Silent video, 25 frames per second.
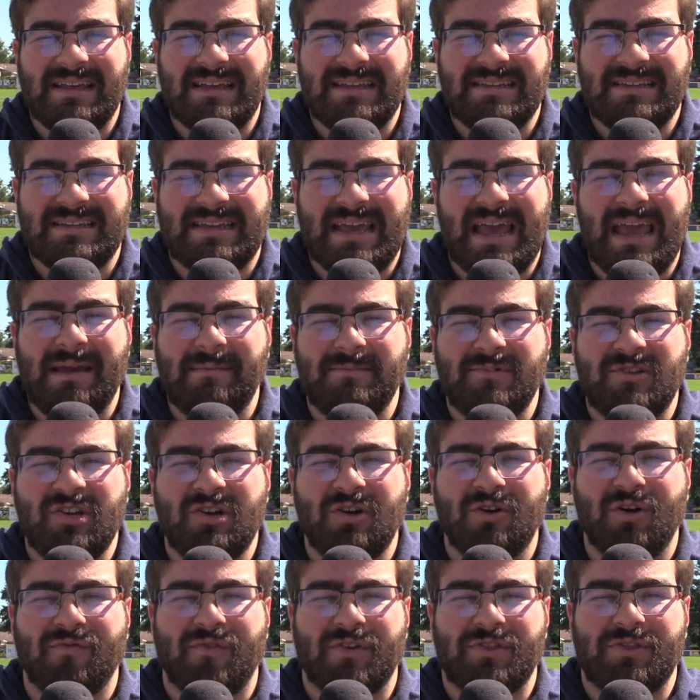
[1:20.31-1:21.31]
is game
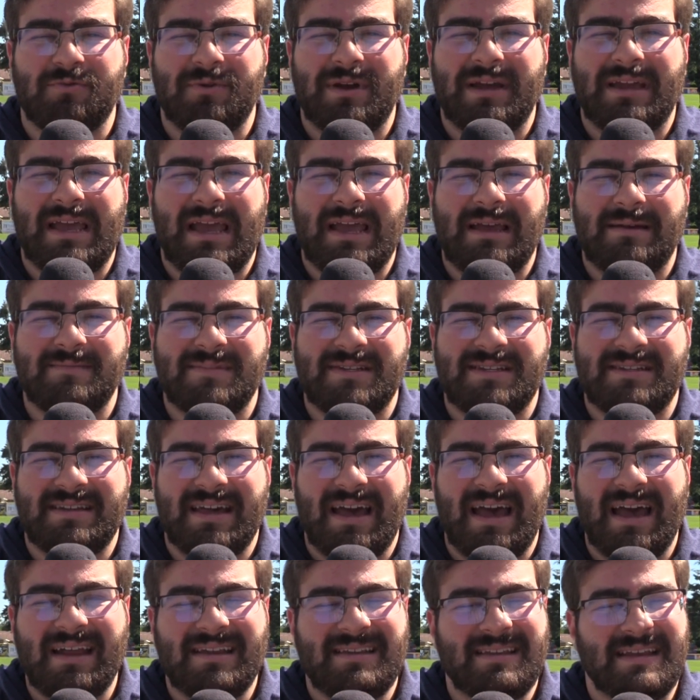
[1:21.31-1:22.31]
2 of a three-game
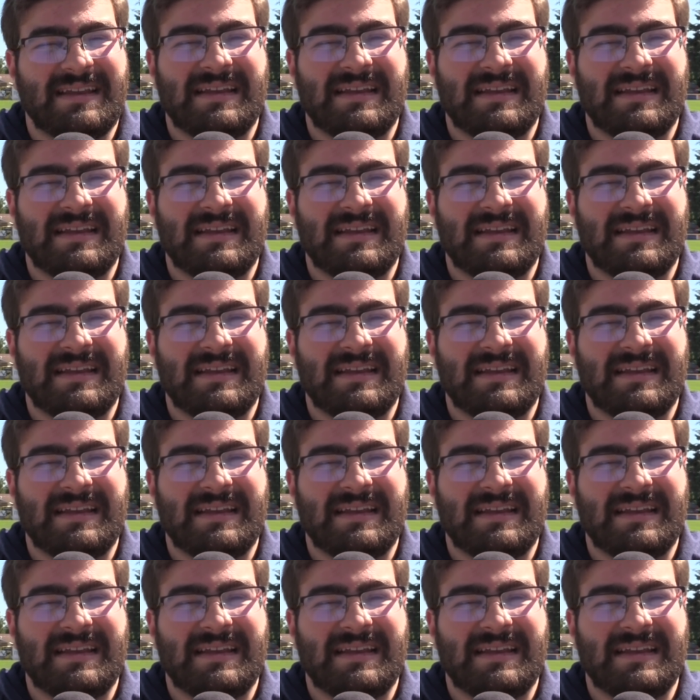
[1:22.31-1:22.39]
set,